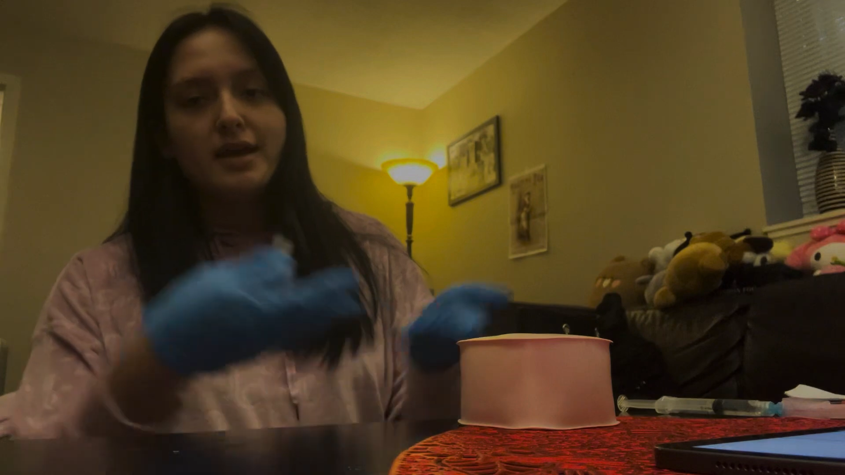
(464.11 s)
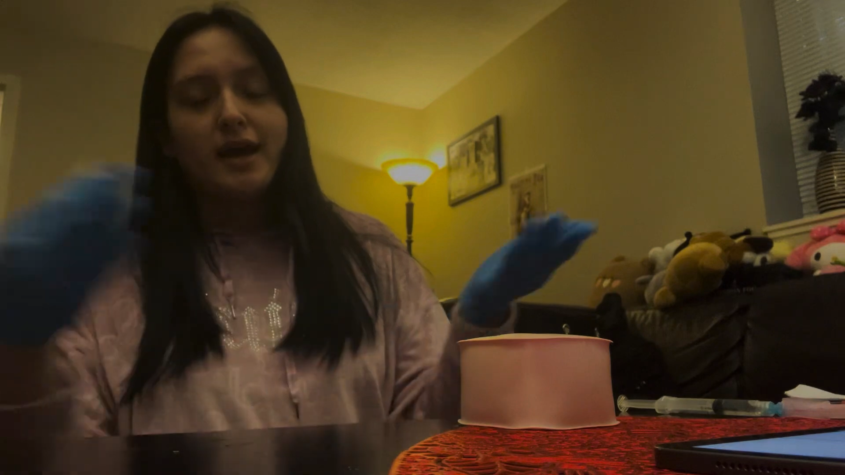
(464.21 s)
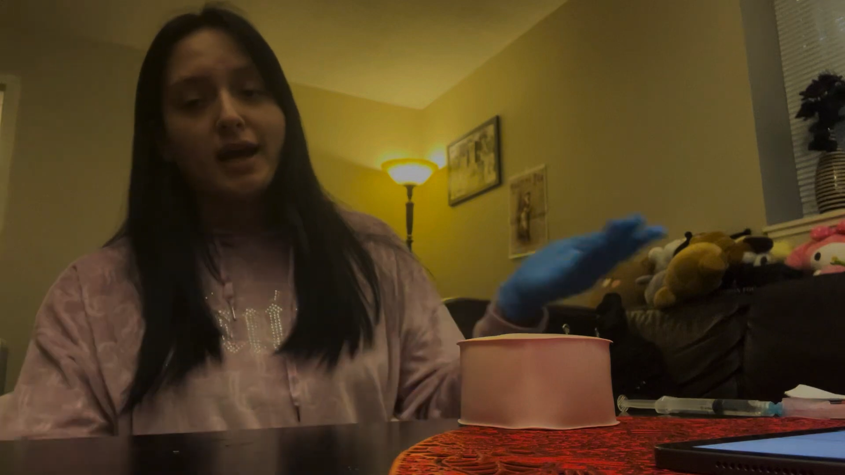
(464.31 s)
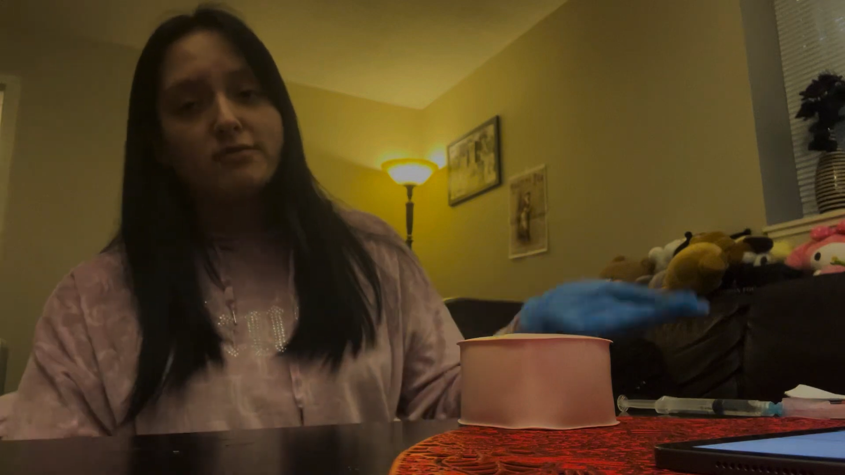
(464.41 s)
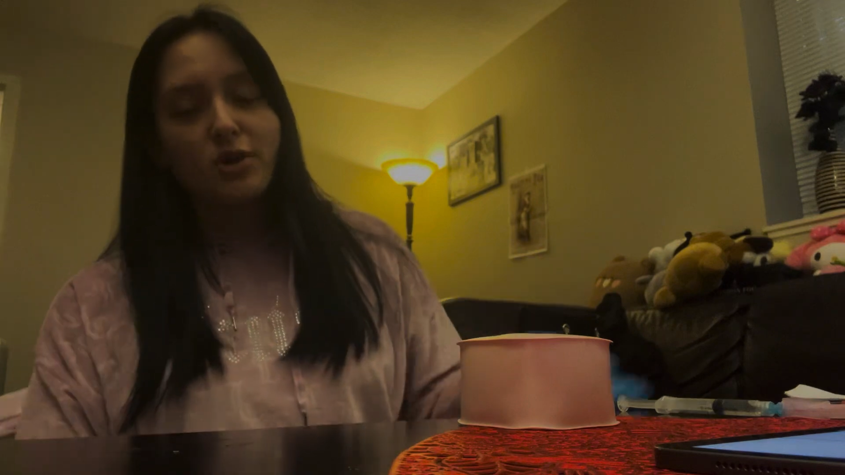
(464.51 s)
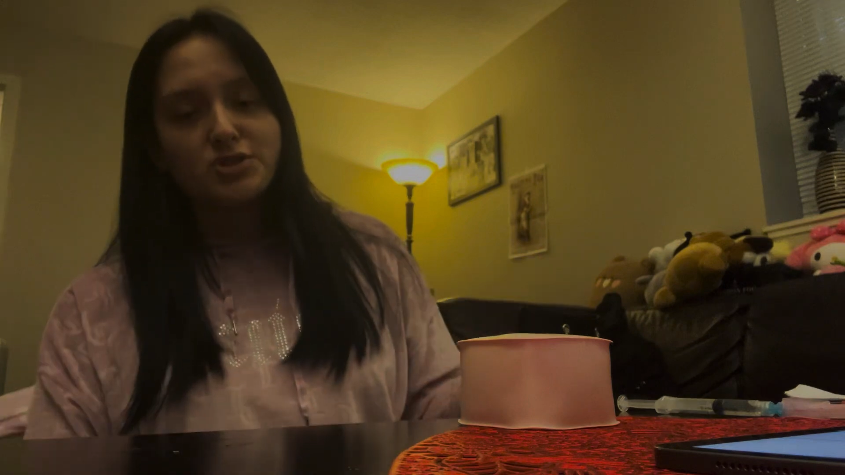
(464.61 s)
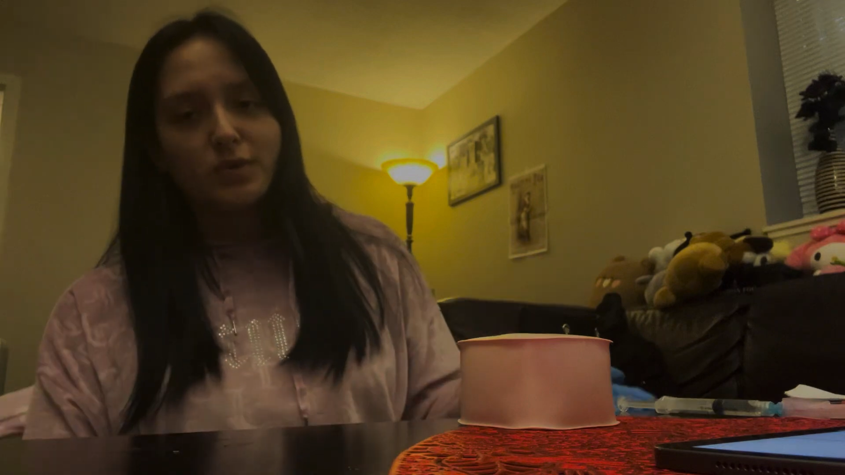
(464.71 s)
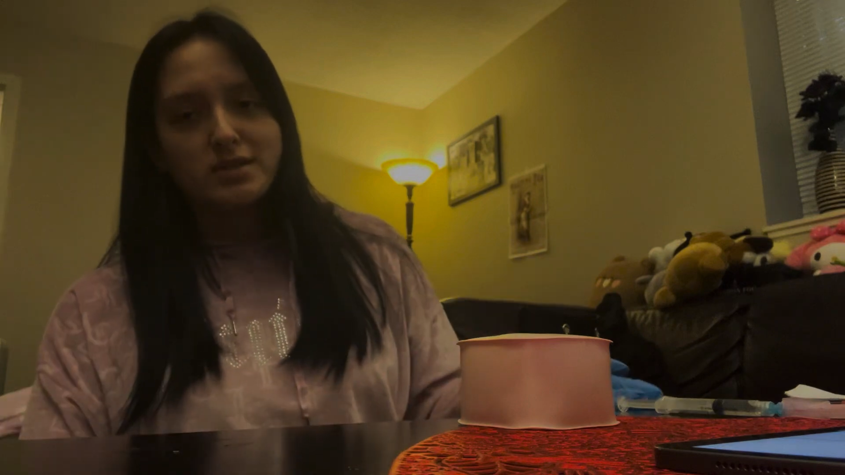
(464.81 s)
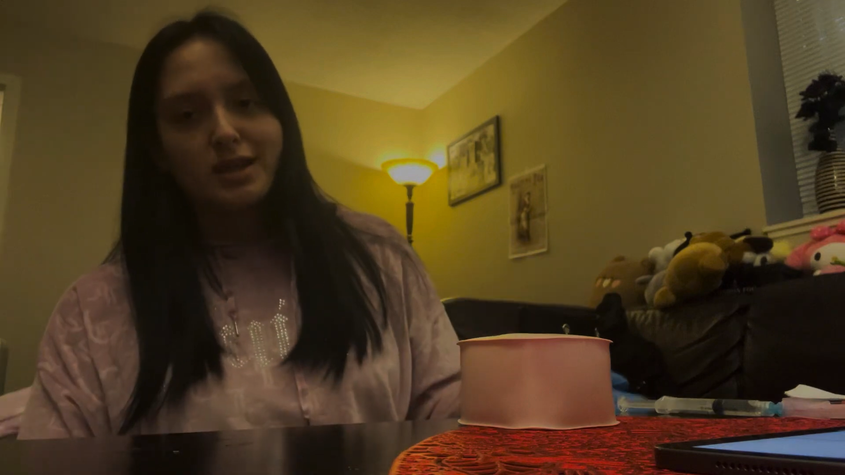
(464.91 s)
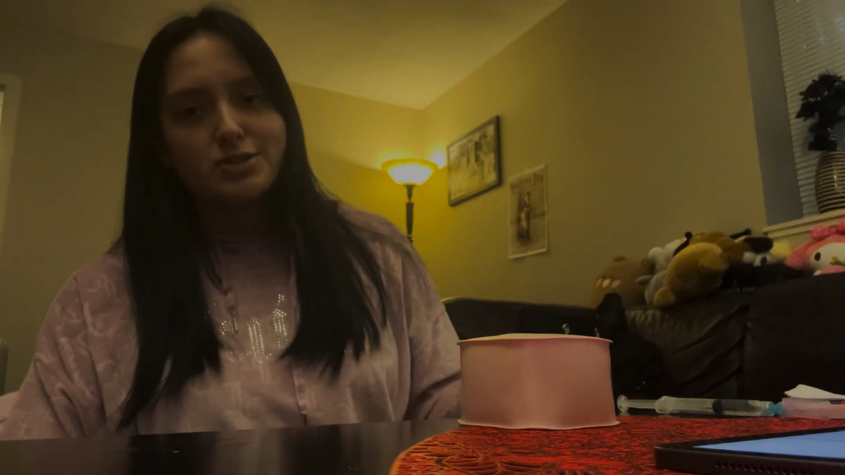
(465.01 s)
and I've also
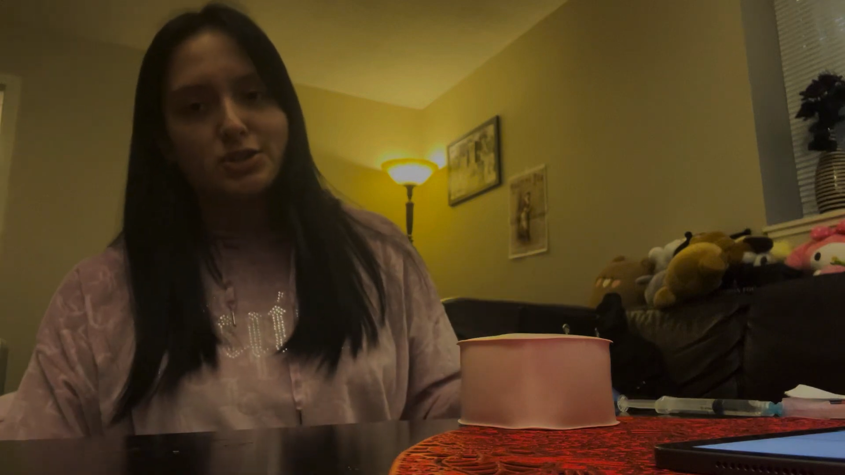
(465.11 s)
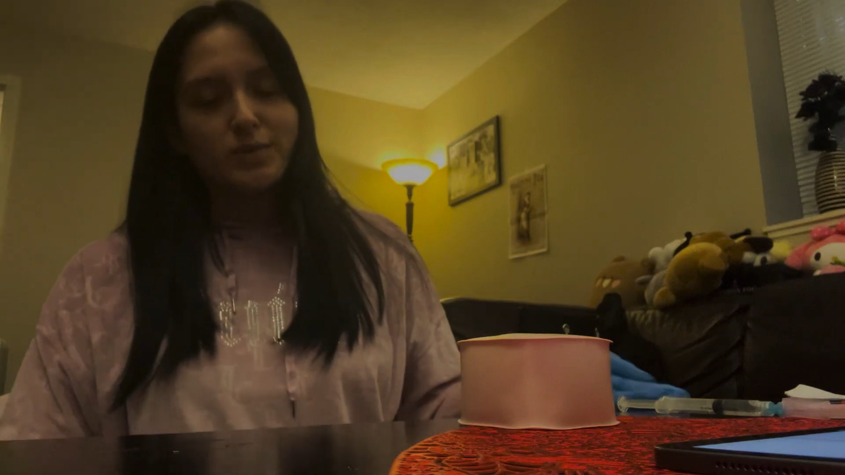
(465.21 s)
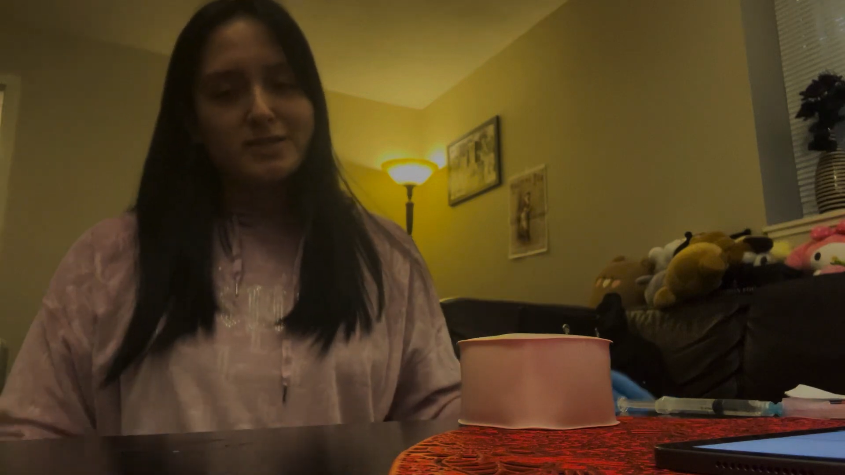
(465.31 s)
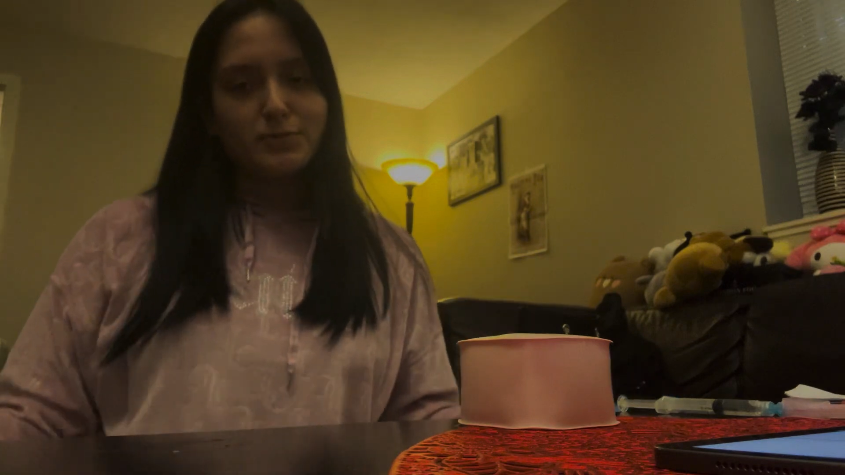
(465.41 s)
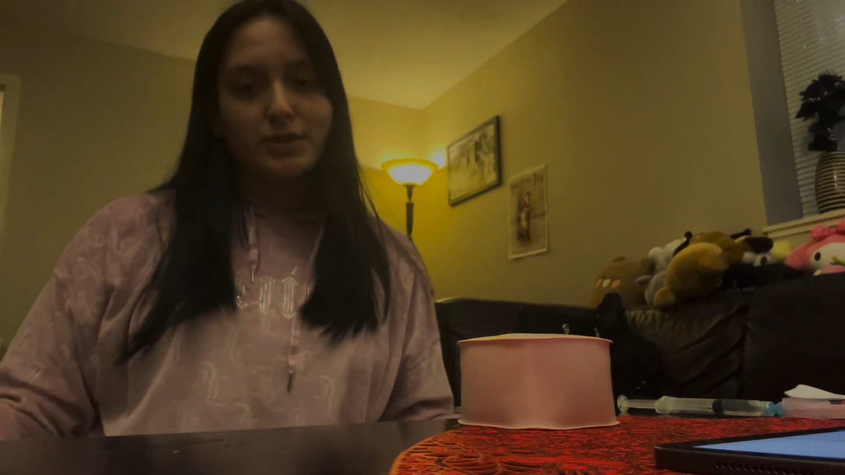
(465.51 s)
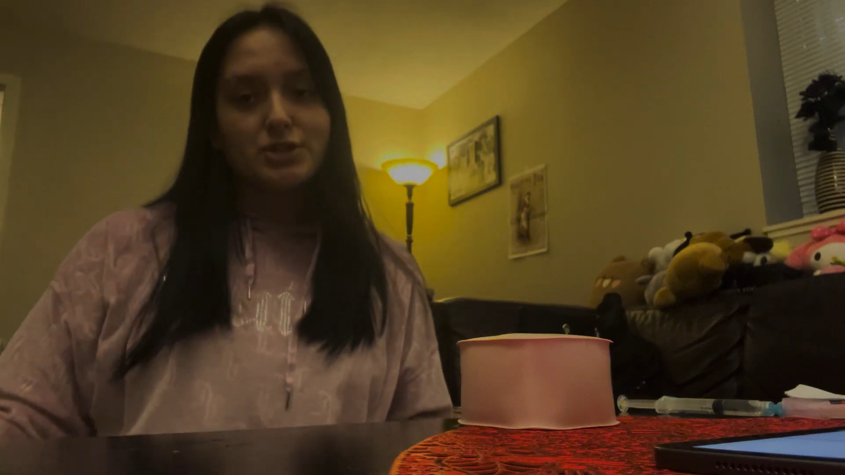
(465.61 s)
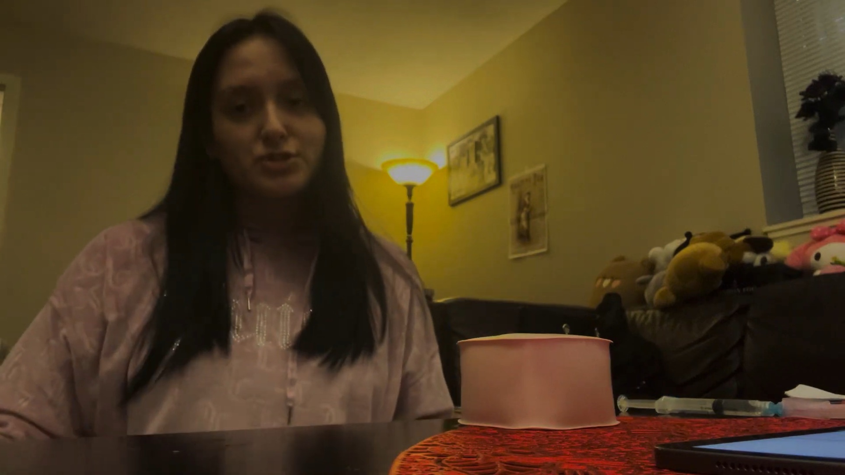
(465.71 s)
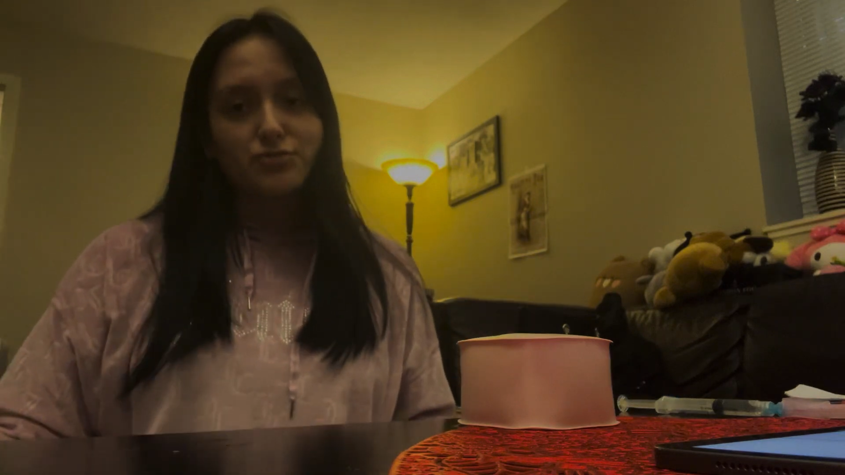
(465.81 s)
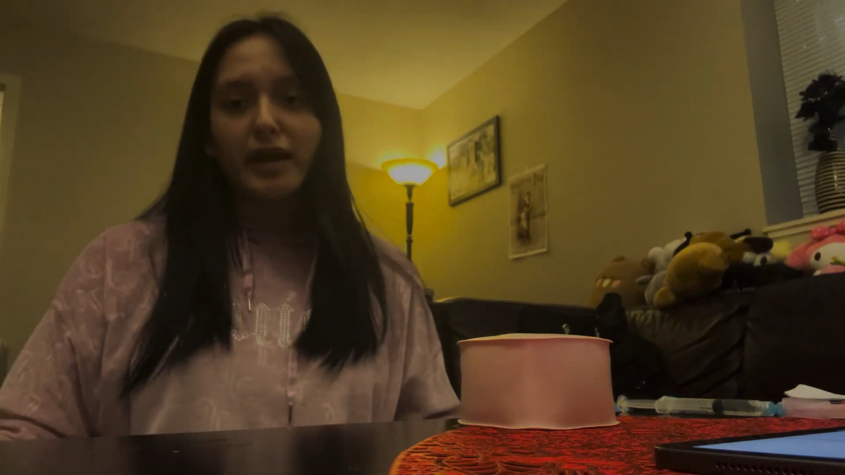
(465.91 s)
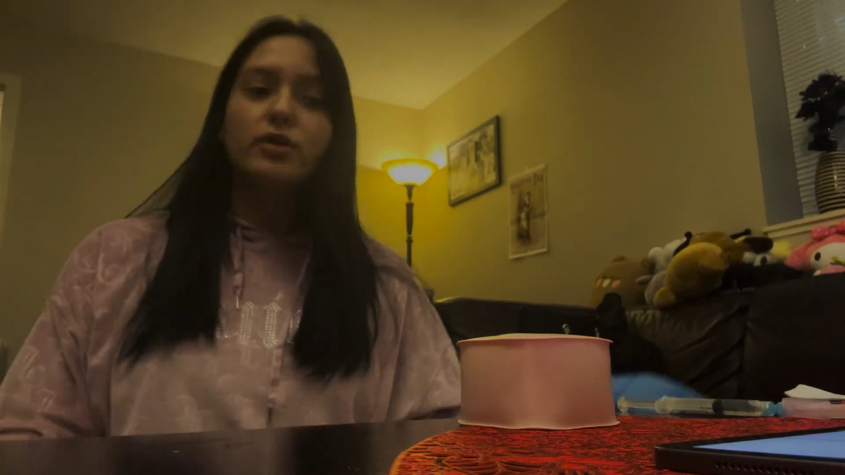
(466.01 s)
assessed her
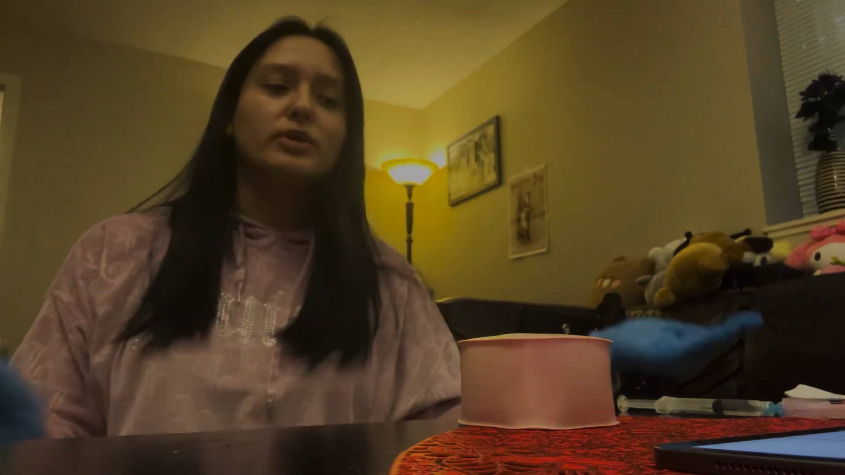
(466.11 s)
respiration rate,